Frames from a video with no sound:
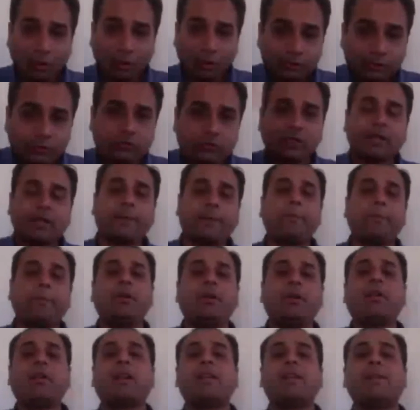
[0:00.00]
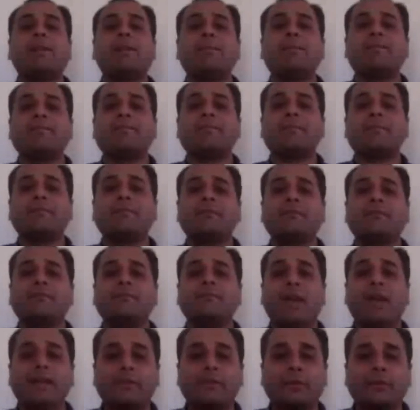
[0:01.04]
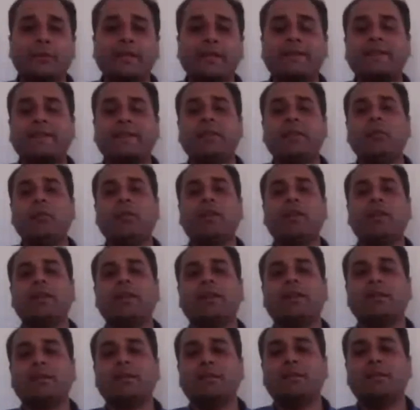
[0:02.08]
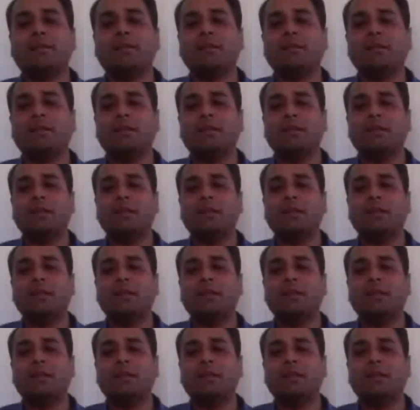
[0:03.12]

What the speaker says: and also the repertory, as you can see over here.